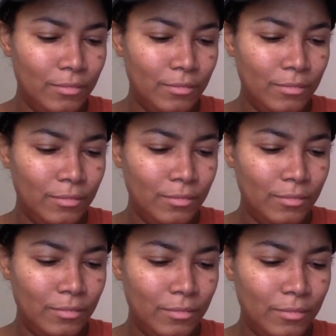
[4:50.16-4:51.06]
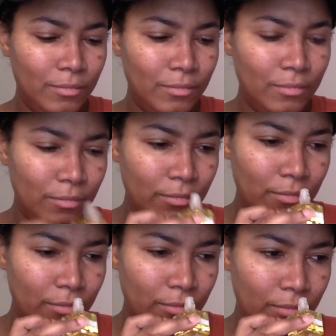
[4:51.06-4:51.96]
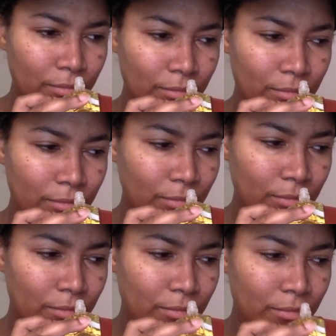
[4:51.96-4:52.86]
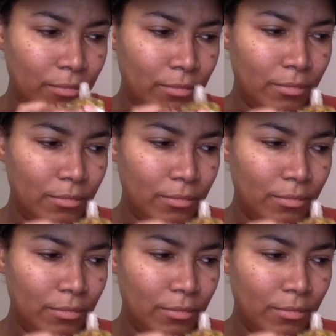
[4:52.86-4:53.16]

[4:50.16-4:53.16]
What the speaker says: Nobody speaks.